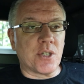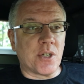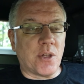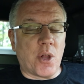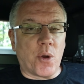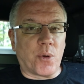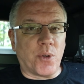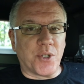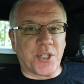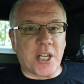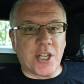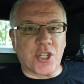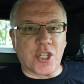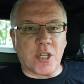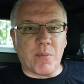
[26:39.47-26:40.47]
is a local
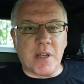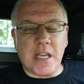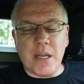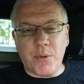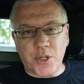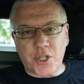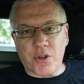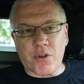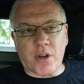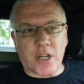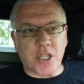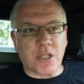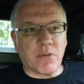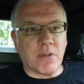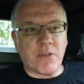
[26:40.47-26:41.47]
station to me. He was
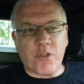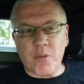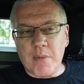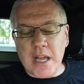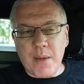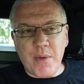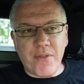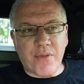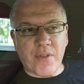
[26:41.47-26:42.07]
across the river, maybe